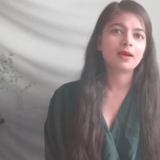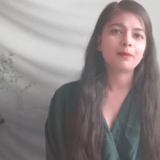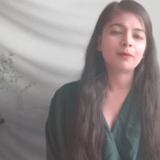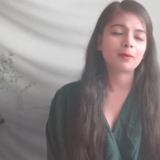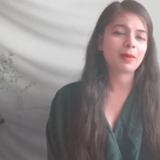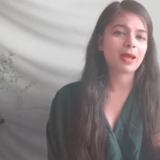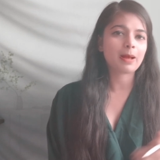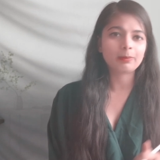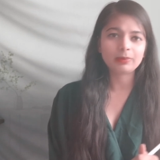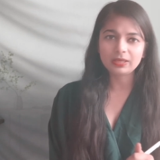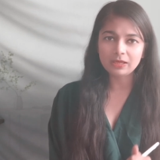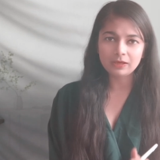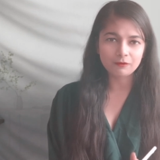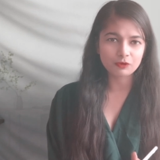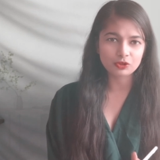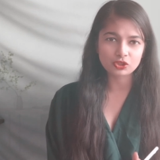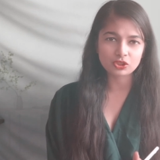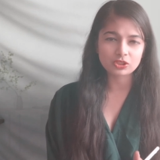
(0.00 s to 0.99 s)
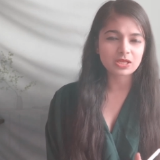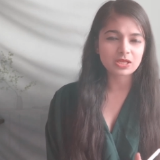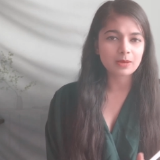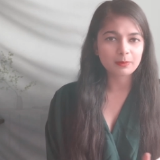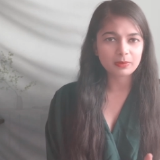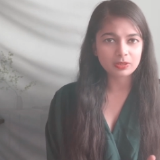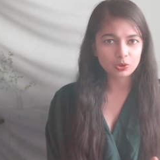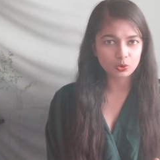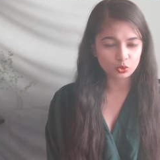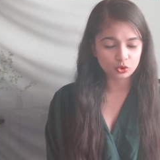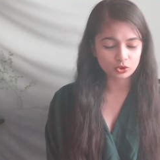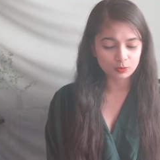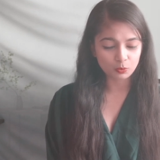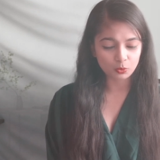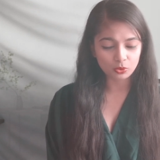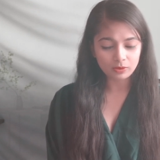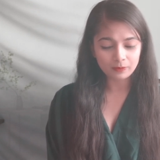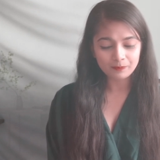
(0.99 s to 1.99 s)
Probably InVisions are being used
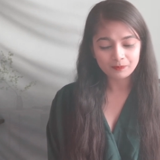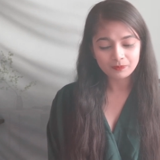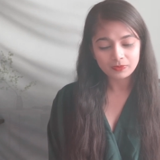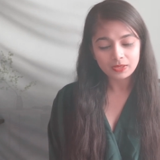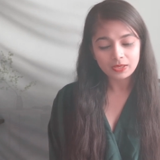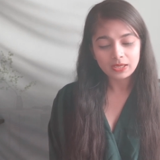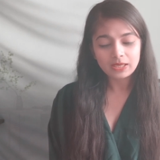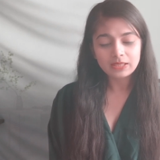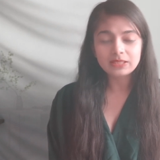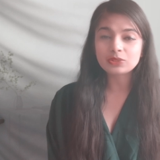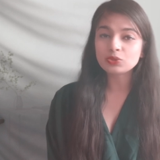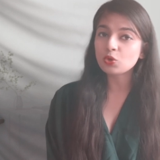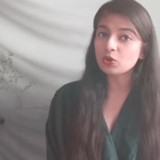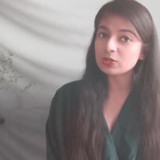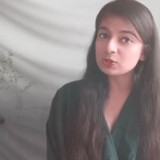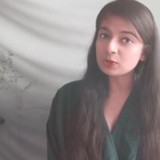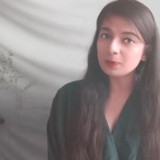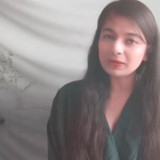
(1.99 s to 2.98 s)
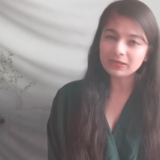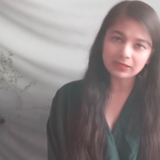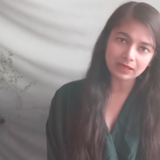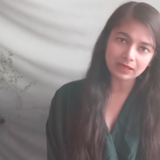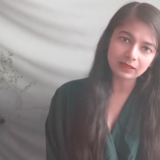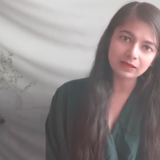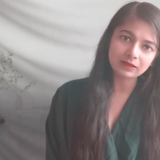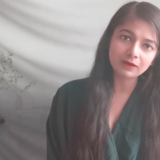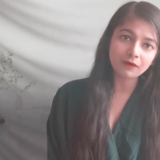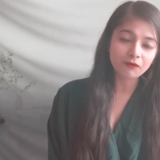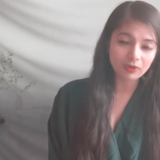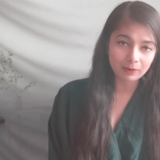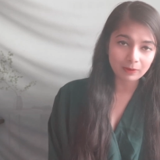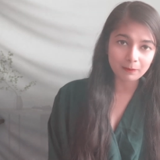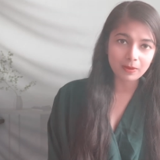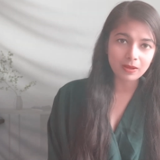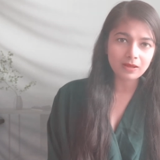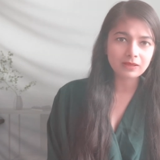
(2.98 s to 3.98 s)
more. It has also been done in the
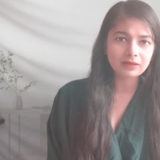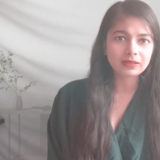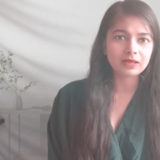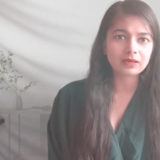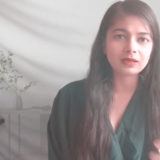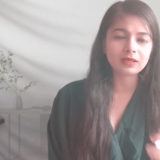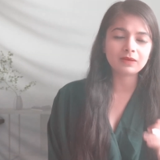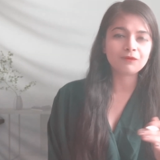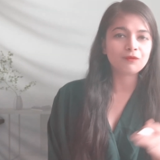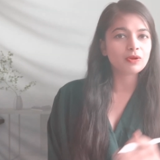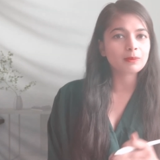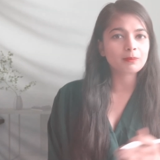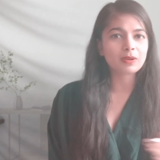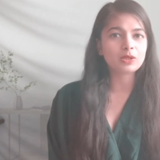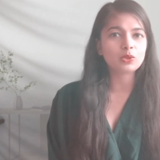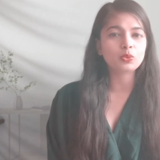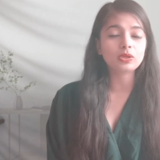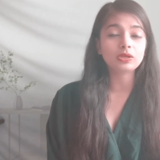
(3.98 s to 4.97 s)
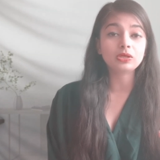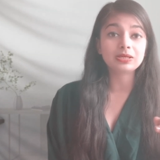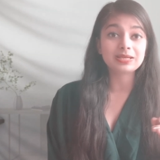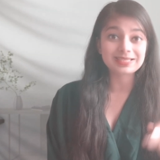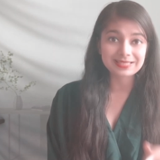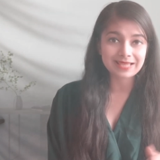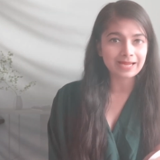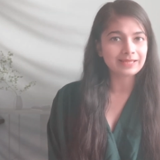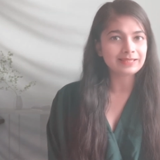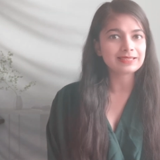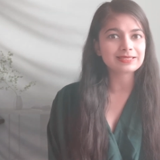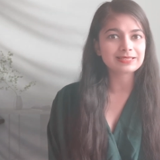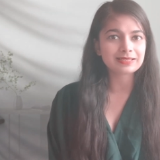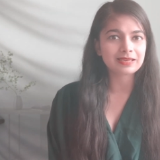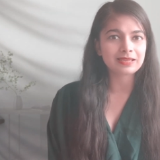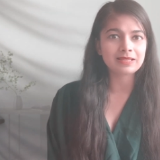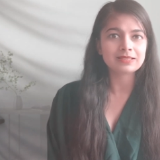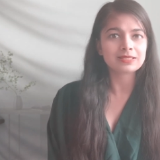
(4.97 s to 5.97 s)
Figma, that in Figma you can design the
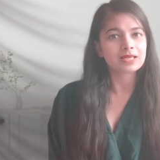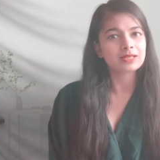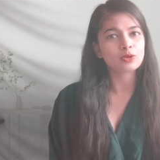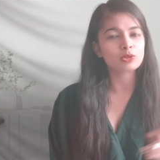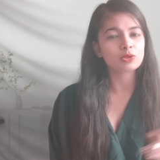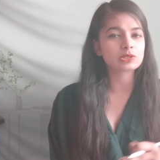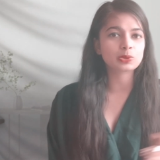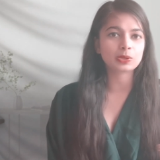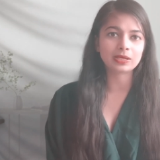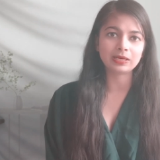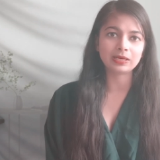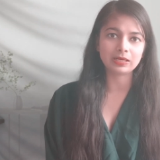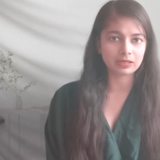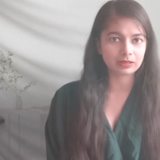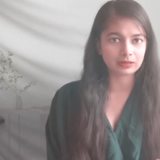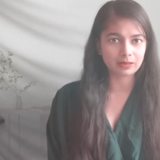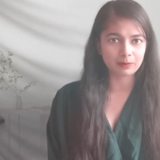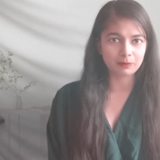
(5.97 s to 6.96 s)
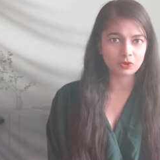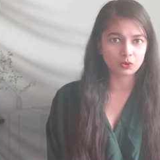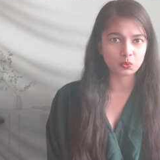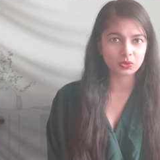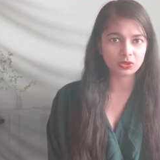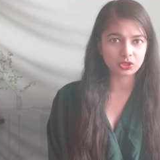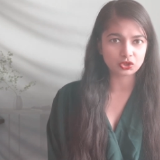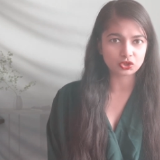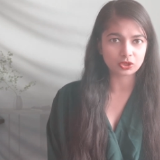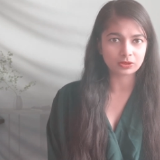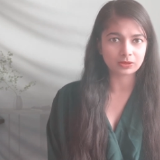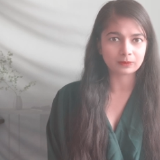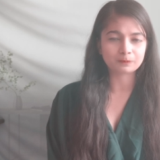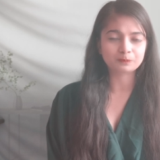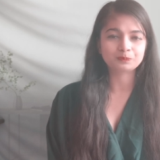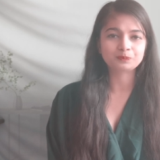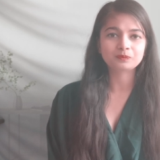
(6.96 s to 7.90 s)
screens and also can link them in with each other.